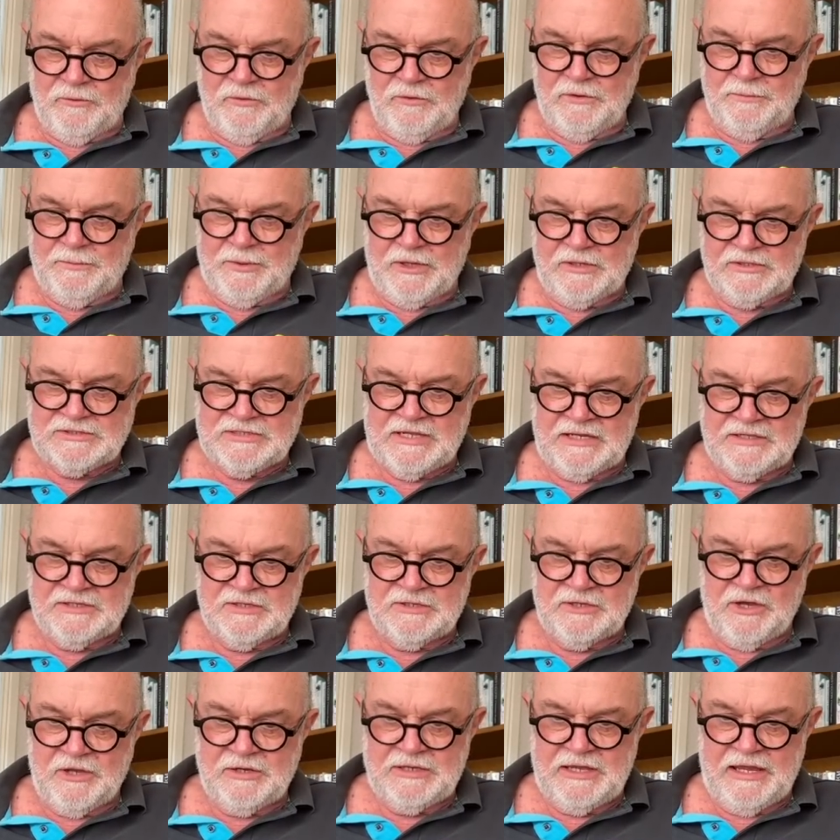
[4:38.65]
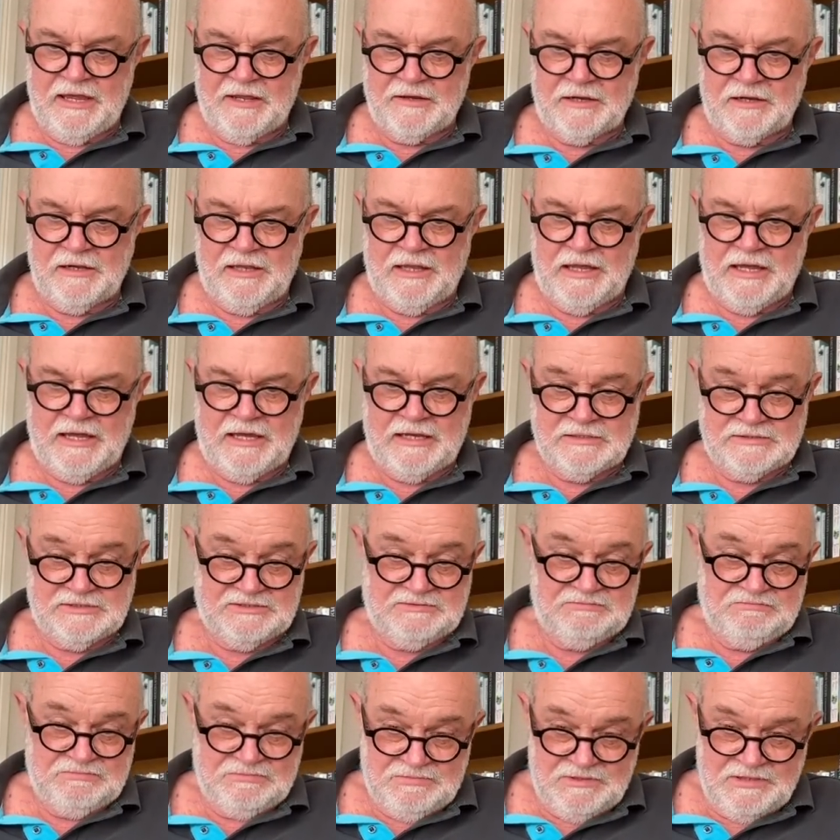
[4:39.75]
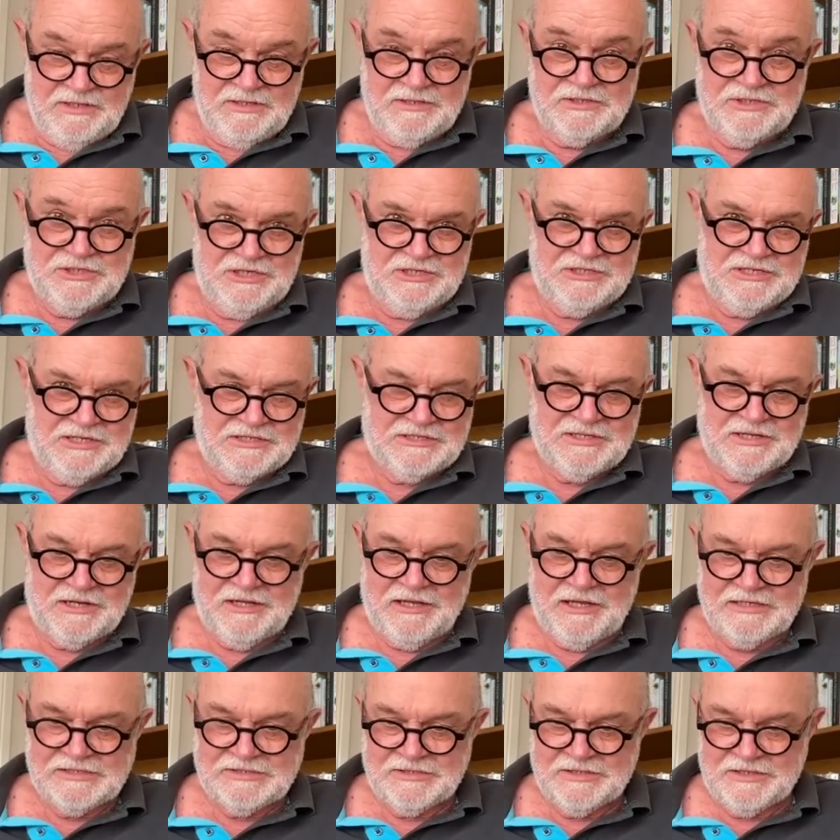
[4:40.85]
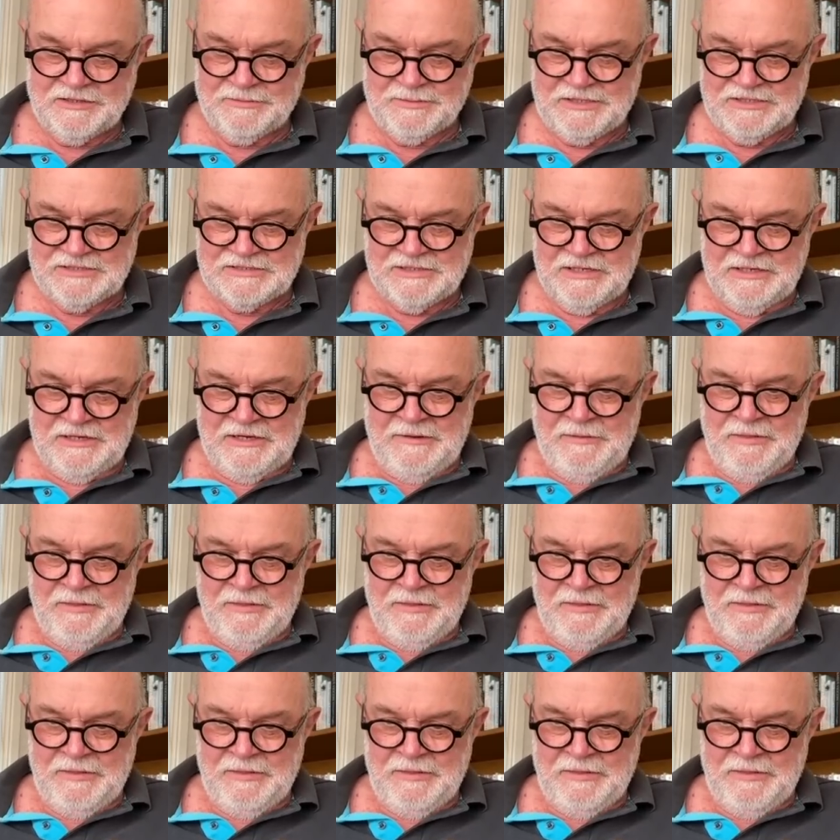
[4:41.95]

all the boats had to go down a class, into Chichester class, I think it means?